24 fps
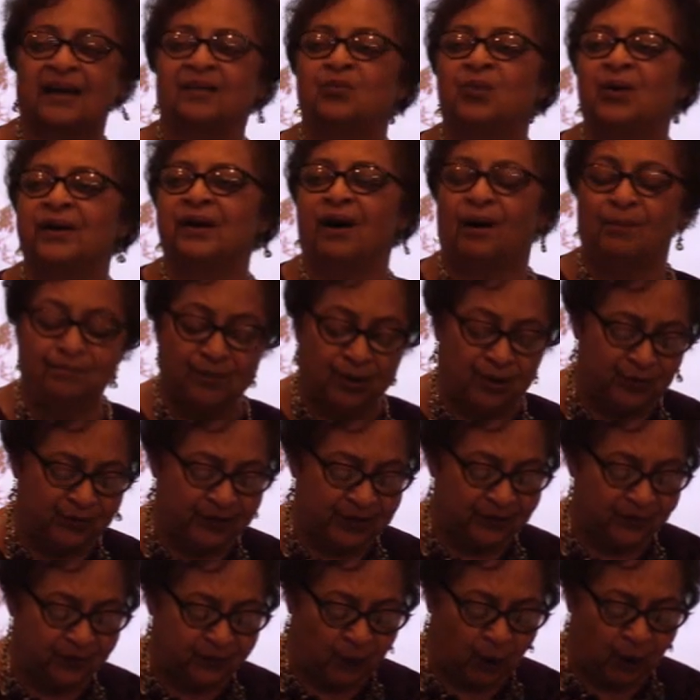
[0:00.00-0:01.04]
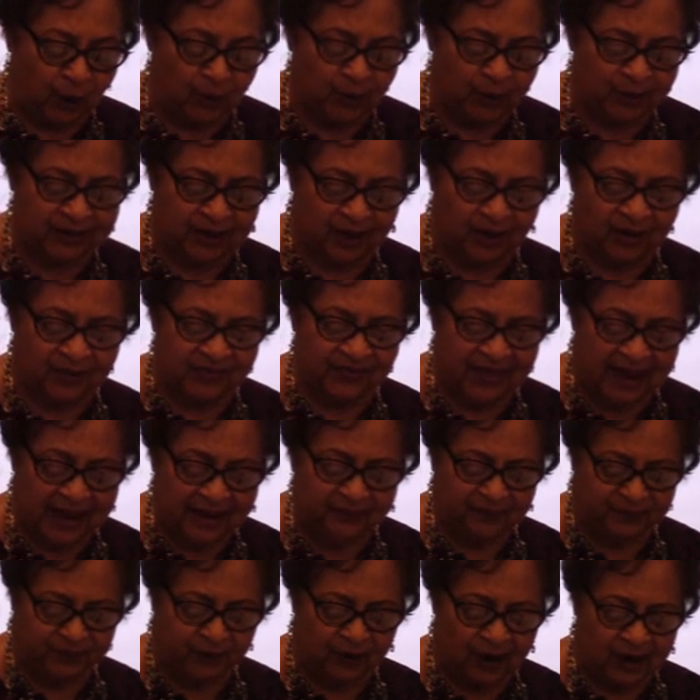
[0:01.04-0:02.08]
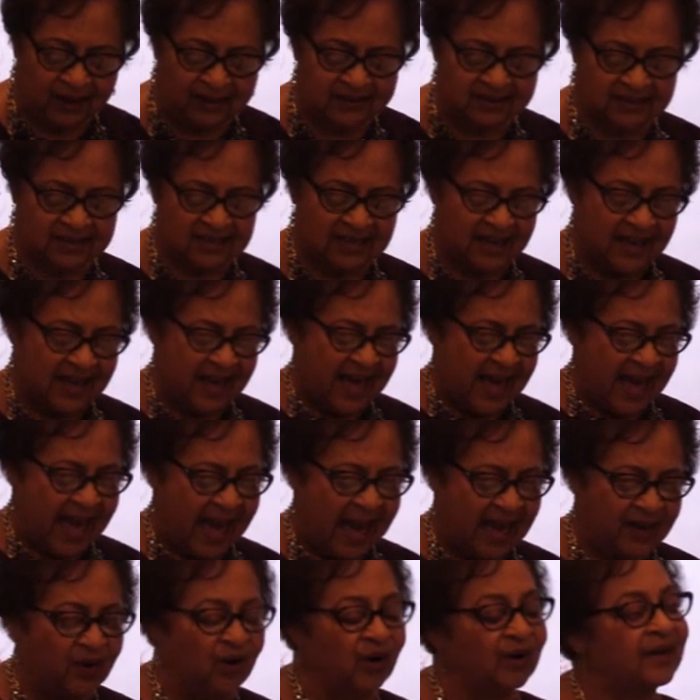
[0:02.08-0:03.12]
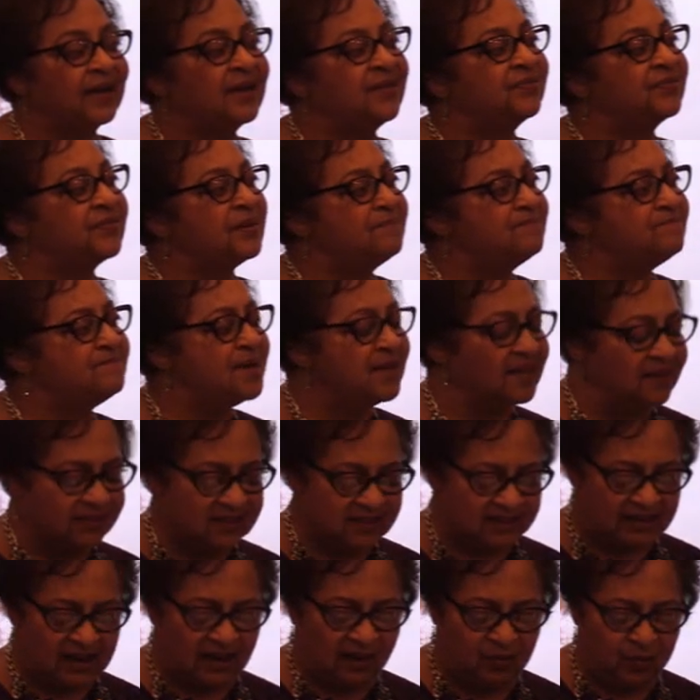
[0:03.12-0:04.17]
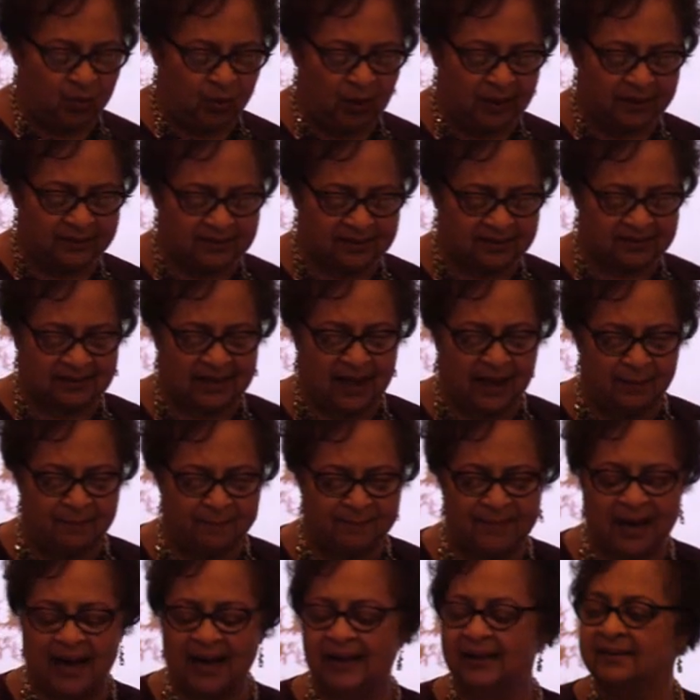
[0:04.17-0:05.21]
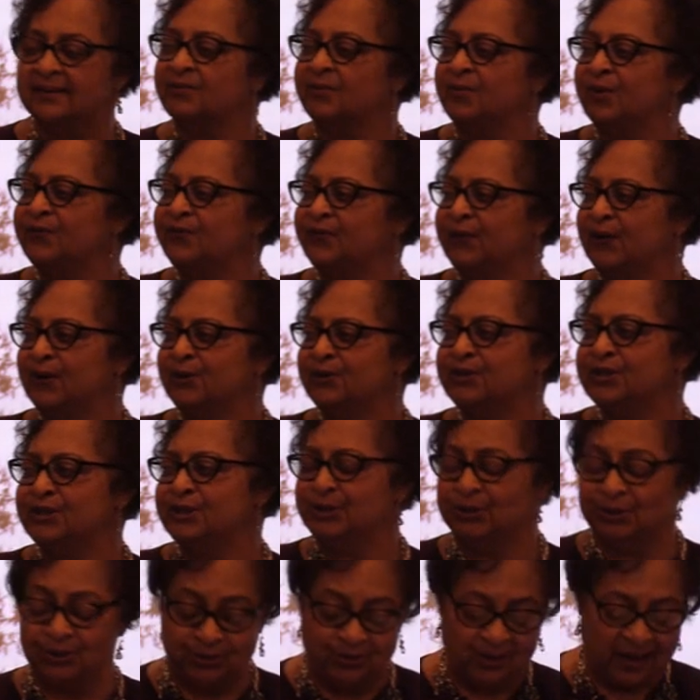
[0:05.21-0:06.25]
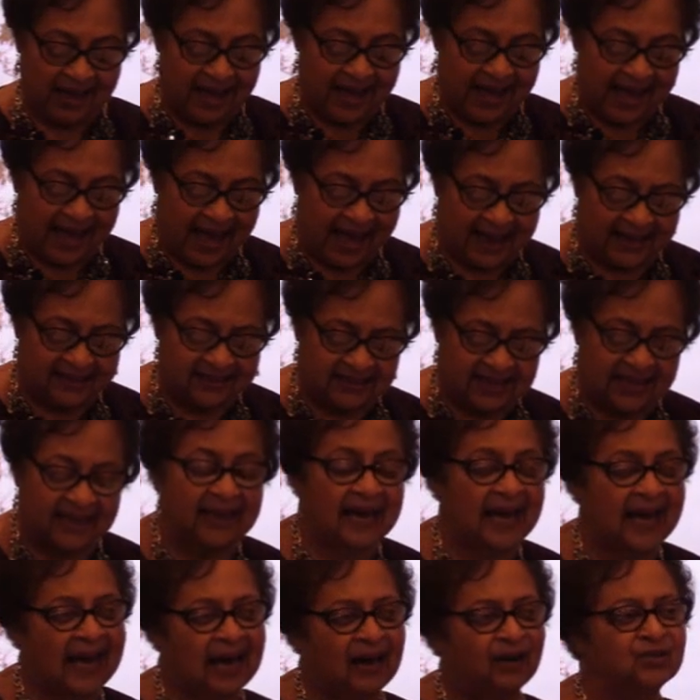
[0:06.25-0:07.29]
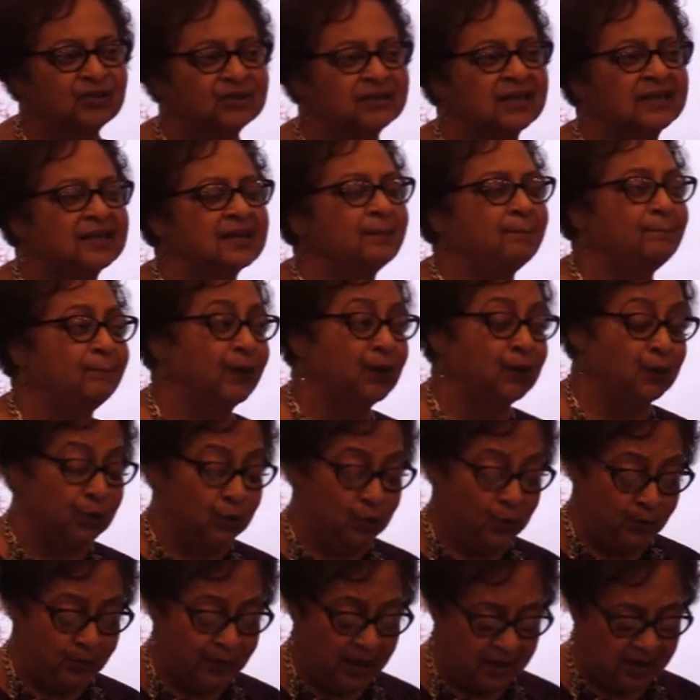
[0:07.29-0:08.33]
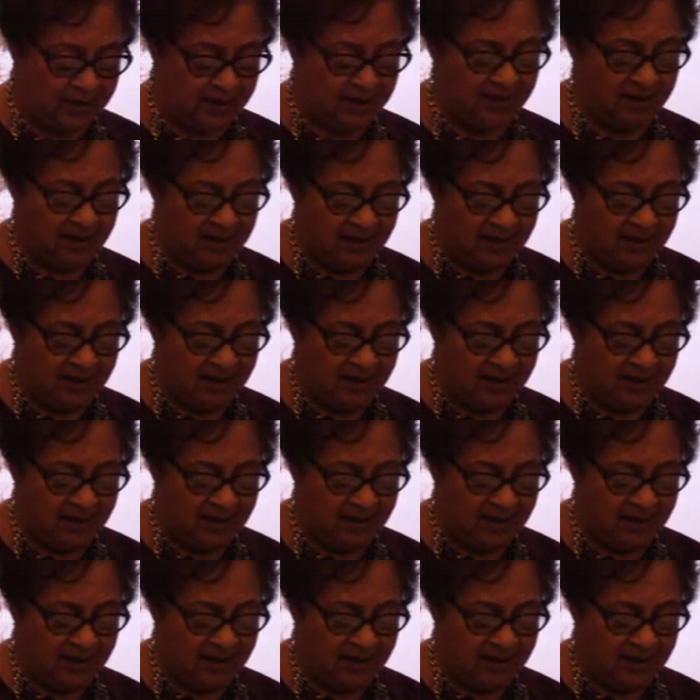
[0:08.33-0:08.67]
that we are moving forward on that front and are in the midst of what some might refer to as a housing boom.